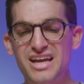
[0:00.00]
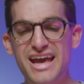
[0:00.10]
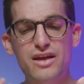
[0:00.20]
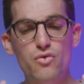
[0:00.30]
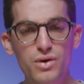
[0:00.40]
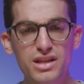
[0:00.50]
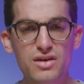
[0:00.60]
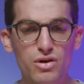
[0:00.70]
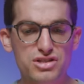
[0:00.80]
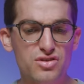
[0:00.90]
And really,
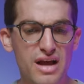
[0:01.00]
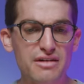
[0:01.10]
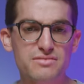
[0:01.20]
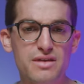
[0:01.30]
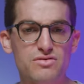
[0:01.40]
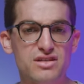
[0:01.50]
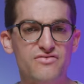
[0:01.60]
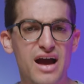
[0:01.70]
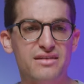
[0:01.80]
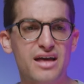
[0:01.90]
what stood out to me was the
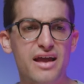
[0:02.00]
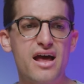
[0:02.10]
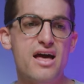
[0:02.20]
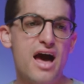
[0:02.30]
fact that